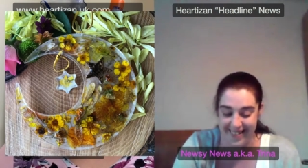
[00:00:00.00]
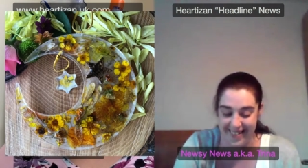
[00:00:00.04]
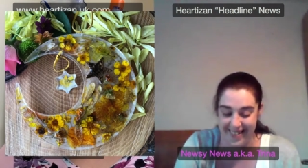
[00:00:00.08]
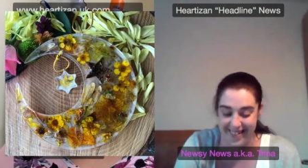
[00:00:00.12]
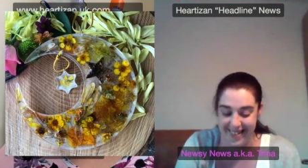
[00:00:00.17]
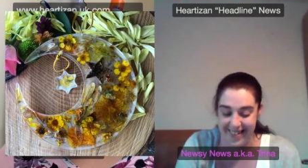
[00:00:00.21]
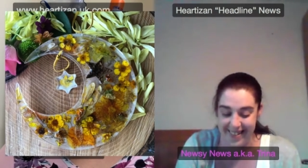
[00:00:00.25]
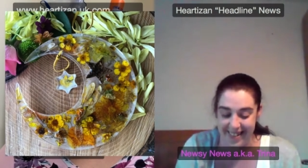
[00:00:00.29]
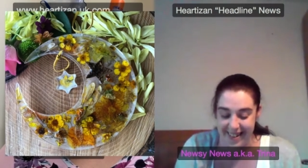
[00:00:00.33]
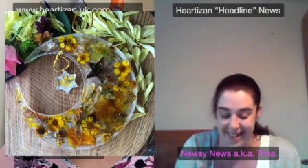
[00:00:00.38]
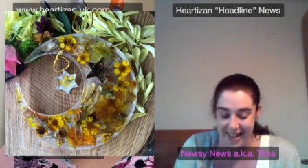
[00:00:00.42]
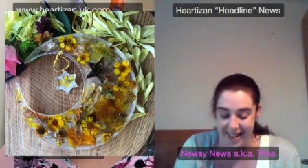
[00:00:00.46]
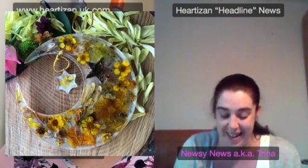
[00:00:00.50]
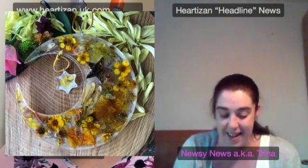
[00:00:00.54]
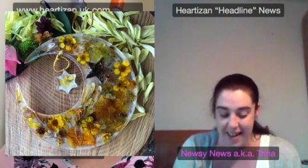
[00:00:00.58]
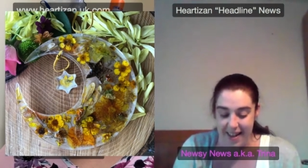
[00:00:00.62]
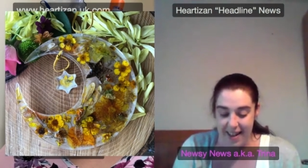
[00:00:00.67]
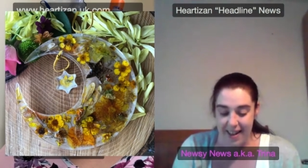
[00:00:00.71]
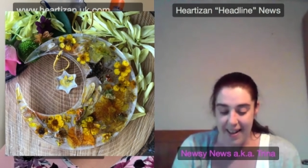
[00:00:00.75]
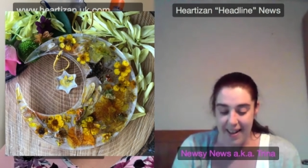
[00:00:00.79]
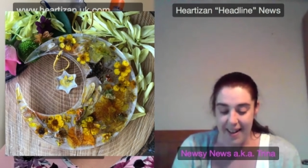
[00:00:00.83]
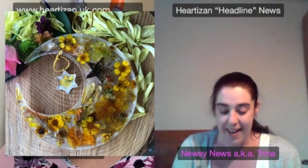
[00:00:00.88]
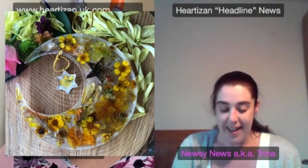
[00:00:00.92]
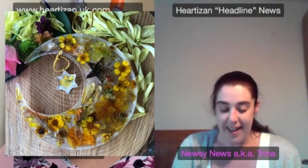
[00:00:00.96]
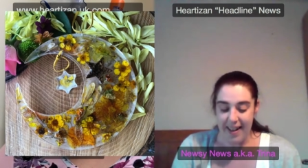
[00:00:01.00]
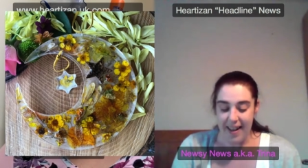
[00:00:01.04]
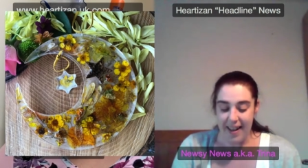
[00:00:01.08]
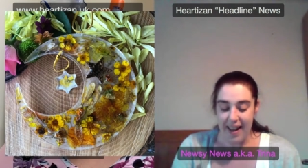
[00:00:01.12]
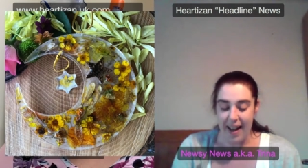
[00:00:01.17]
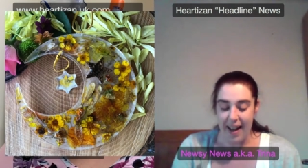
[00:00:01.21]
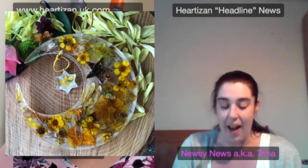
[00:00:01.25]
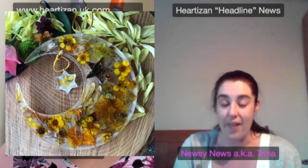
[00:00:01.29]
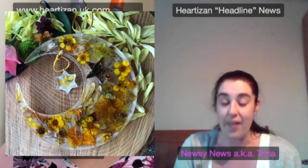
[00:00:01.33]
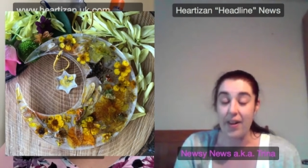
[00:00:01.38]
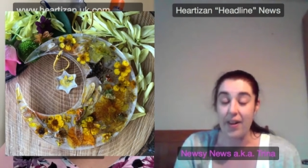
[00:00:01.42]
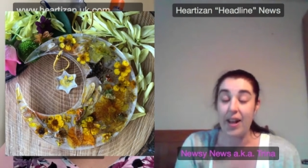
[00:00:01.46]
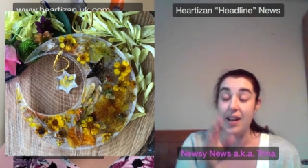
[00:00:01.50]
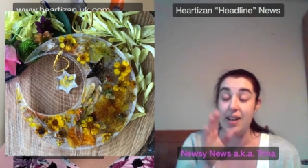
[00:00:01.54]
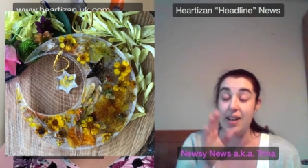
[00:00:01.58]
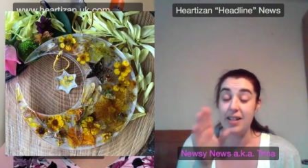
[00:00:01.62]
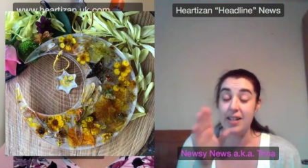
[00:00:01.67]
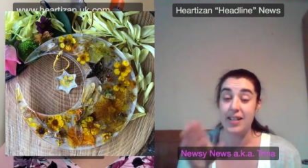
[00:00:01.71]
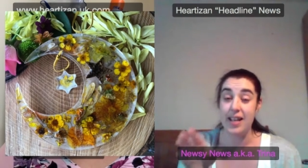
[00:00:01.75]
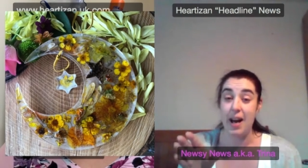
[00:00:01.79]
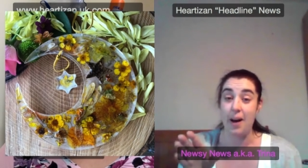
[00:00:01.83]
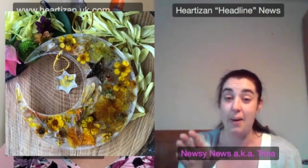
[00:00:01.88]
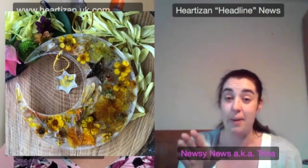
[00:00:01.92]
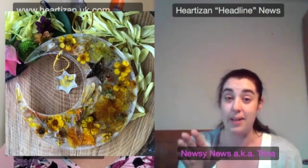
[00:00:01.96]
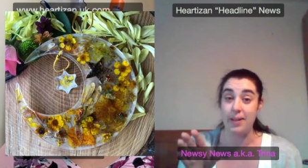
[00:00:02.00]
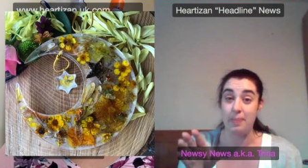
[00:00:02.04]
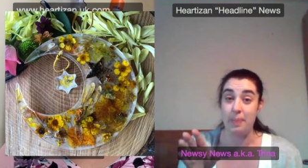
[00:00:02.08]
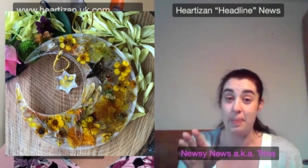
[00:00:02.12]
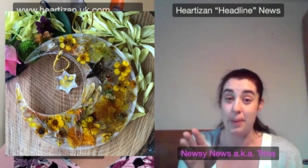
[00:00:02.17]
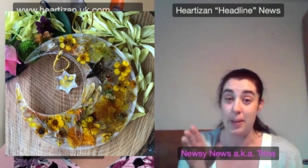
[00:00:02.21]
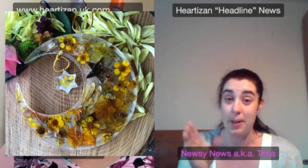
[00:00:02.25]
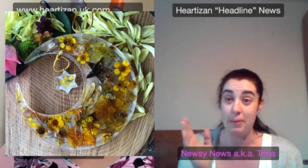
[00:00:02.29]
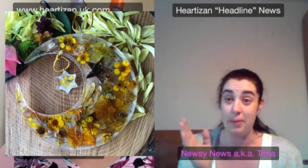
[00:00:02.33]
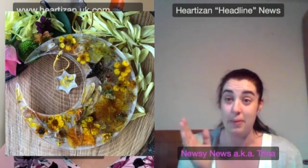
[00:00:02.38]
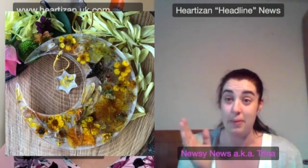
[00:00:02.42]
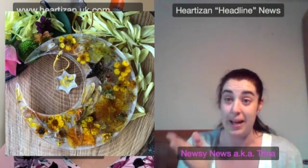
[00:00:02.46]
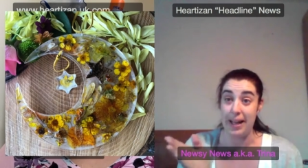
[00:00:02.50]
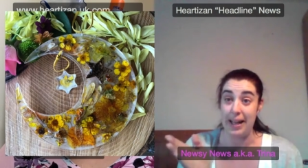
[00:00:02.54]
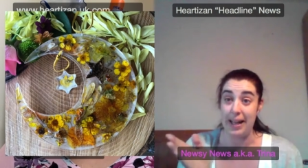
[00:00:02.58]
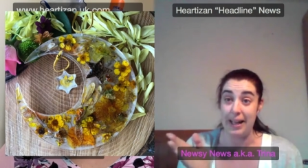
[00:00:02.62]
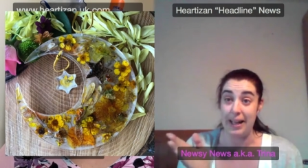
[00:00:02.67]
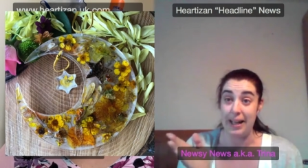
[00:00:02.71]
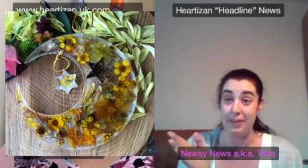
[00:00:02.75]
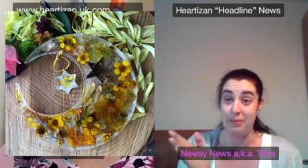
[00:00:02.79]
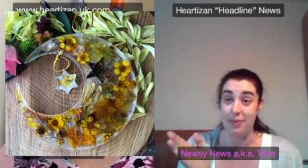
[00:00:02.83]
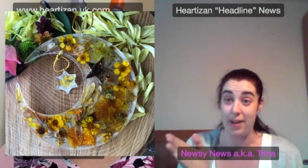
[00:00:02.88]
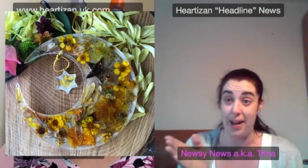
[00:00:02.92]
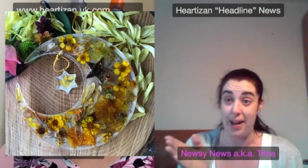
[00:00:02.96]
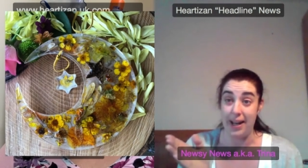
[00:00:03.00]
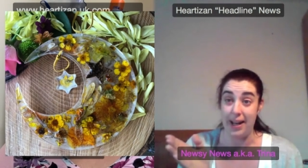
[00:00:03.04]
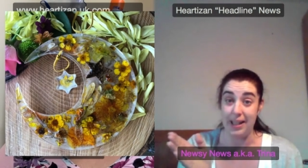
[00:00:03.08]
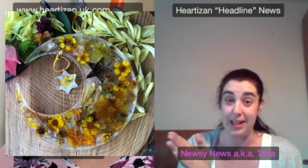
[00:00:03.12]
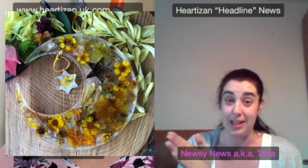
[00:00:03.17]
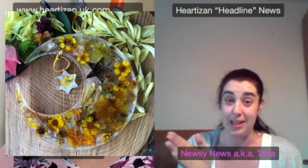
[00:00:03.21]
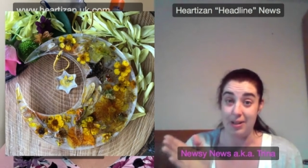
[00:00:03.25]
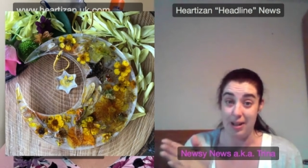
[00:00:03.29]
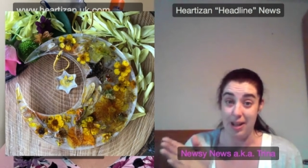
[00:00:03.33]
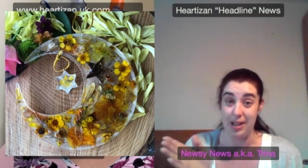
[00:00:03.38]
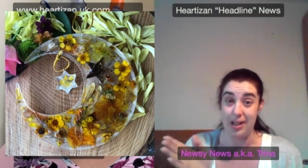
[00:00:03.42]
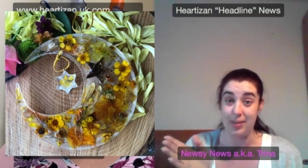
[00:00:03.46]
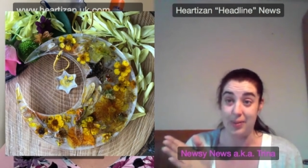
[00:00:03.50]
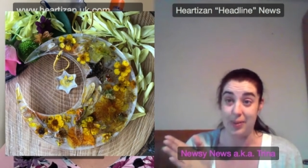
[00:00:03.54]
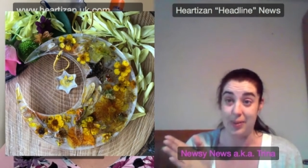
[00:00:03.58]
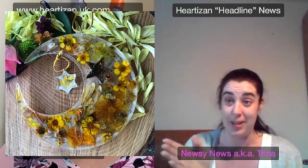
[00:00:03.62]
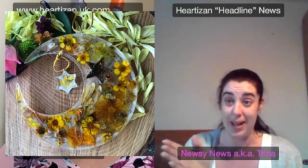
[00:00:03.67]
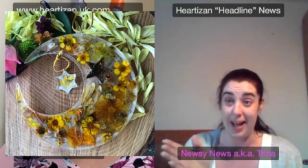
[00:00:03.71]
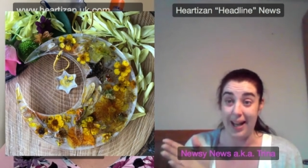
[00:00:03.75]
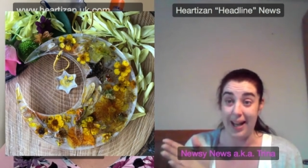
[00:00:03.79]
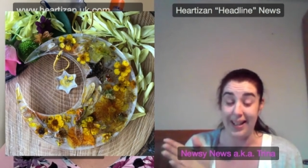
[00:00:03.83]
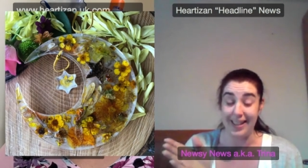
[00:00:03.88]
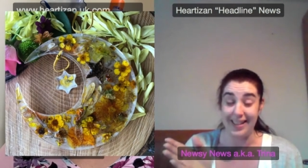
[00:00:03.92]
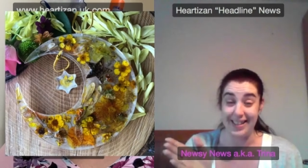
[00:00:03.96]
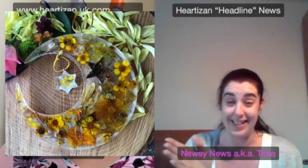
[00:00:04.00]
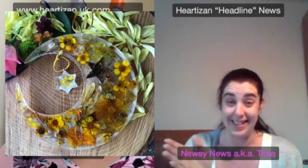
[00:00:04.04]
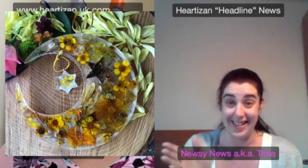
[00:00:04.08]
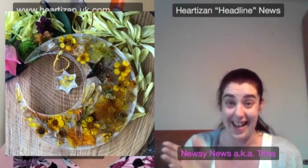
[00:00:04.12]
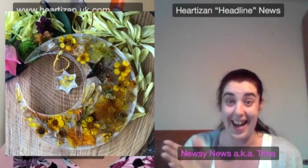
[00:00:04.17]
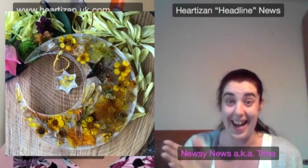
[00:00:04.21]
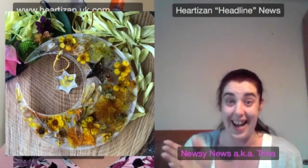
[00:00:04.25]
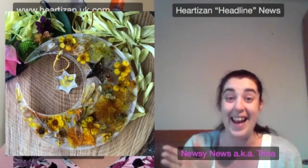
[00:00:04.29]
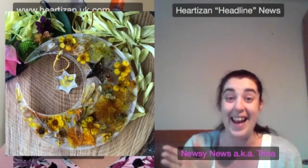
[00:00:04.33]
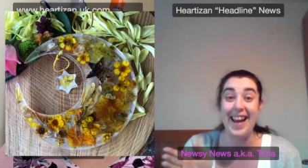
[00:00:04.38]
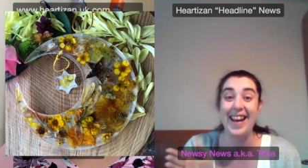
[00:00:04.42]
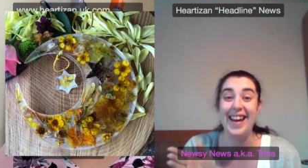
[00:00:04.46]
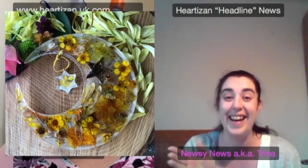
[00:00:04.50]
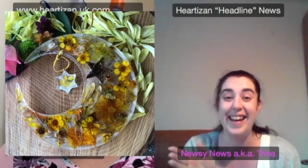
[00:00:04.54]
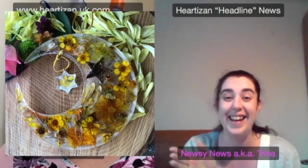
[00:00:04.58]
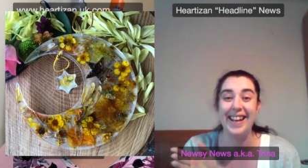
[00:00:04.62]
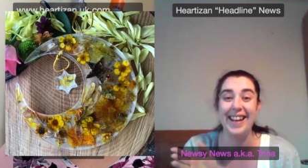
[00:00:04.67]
oh. can you tell it's been a really, really stressful day today? Oh